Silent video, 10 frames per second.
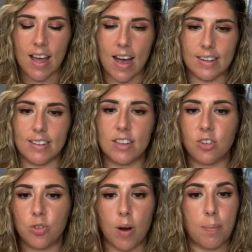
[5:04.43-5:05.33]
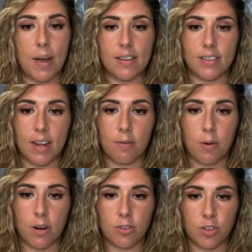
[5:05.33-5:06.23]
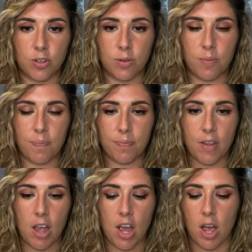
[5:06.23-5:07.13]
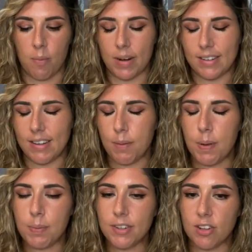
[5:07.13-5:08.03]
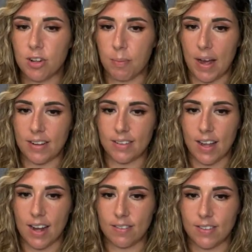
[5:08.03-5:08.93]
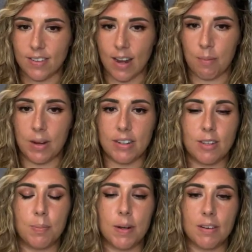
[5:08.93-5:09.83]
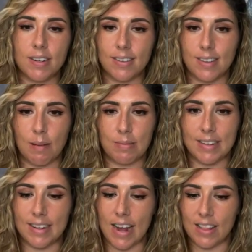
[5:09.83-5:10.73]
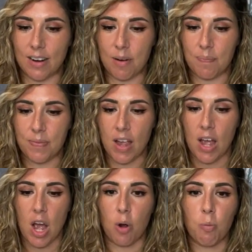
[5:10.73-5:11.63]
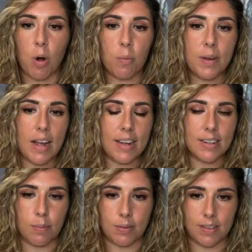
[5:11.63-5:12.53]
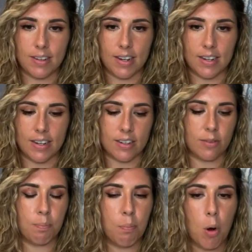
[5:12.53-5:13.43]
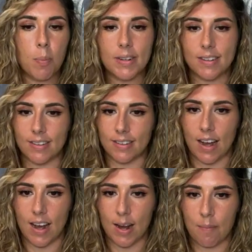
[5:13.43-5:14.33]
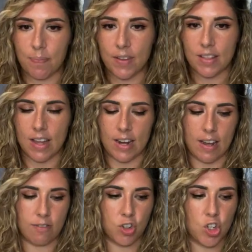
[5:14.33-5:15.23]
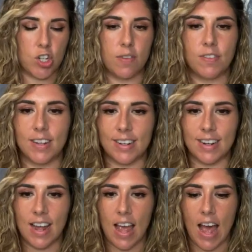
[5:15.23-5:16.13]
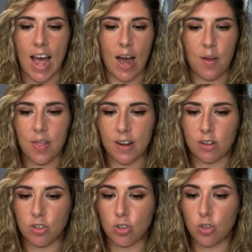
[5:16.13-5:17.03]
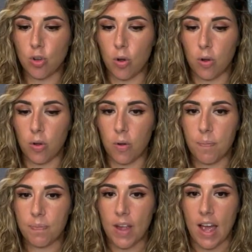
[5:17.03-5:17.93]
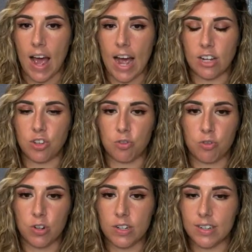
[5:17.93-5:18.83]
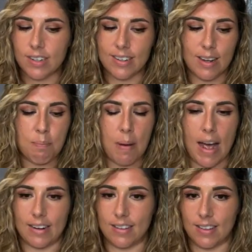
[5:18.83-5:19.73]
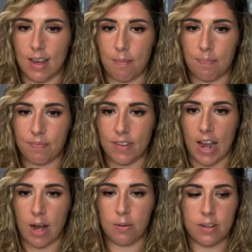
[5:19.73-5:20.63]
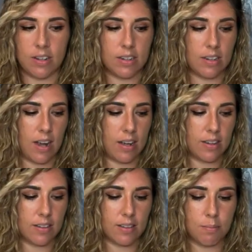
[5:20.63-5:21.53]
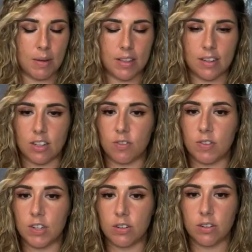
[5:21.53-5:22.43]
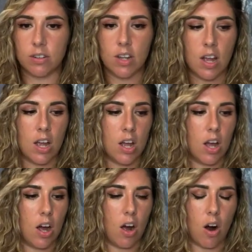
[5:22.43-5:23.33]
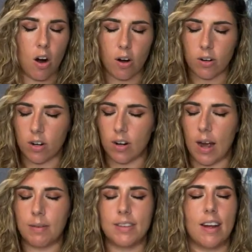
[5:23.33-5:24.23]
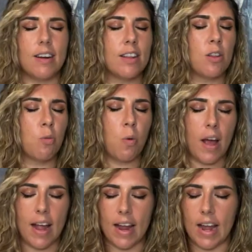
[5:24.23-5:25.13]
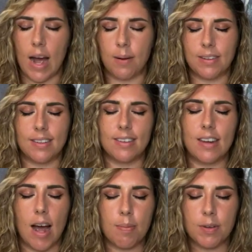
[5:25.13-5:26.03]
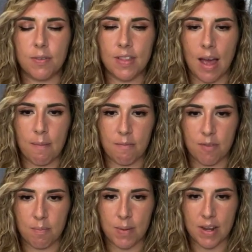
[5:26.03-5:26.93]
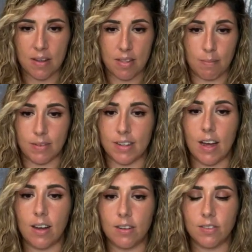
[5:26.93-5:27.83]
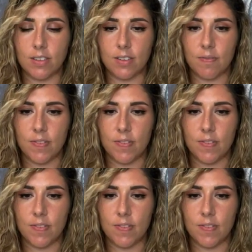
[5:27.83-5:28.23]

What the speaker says: I see this throughout past life work too. When I take people into their past lives and we experience them together, what we end up seeing is moments in time that have shifted how their soul has really impacted them, how it has made things feel harder, how it's gotten in the way, how it's stopped them from being themselves.